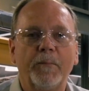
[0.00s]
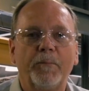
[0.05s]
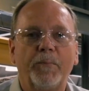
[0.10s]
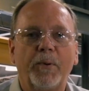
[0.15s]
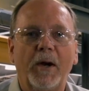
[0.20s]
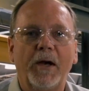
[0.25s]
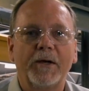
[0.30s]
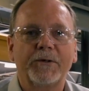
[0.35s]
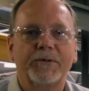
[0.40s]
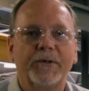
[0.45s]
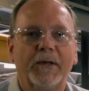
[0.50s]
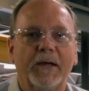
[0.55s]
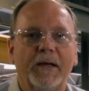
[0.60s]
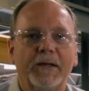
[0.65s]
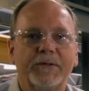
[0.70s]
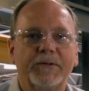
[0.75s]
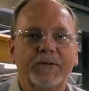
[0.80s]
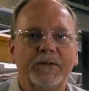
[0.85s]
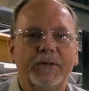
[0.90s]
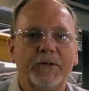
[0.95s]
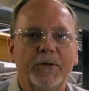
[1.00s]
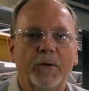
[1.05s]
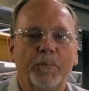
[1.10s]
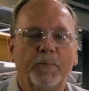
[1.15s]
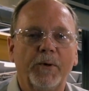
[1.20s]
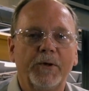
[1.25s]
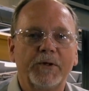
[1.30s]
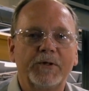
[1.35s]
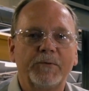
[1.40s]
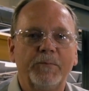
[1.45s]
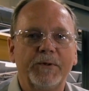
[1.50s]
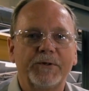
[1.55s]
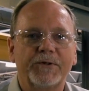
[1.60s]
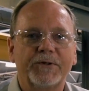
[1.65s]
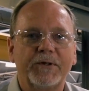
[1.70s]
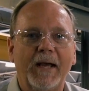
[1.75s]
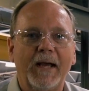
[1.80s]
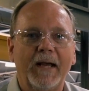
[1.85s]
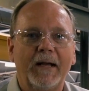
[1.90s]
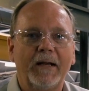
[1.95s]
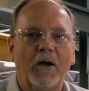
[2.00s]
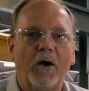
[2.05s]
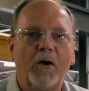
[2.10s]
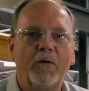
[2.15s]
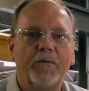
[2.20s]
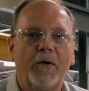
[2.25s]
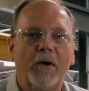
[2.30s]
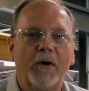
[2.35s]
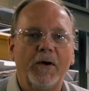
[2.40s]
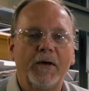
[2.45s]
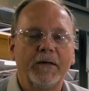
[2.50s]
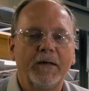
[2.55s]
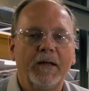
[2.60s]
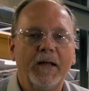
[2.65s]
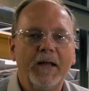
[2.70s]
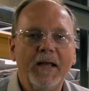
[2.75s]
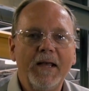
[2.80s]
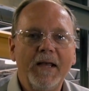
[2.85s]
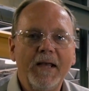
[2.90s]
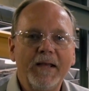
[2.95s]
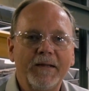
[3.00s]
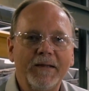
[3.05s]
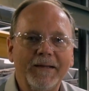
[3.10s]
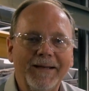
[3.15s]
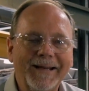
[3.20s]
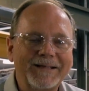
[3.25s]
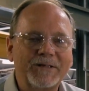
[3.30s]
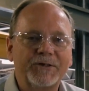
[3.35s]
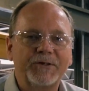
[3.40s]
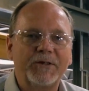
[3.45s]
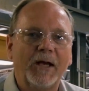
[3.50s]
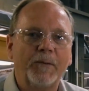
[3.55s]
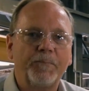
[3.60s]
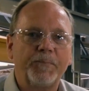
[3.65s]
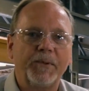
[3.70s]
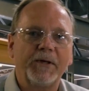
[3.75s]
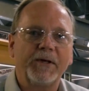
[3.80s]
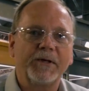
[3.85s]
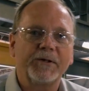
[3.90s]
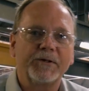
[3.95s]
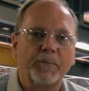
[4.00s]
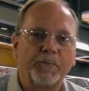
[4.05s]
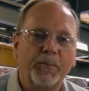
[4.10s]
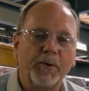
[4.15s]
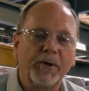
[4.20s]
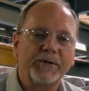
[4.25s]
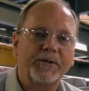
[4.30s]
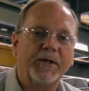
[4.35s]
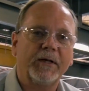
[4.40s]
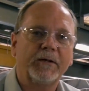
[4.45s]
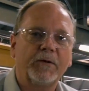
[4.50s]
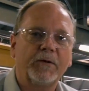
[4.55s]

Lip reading: process. Your print's been signed off on. The next step is the prints hit the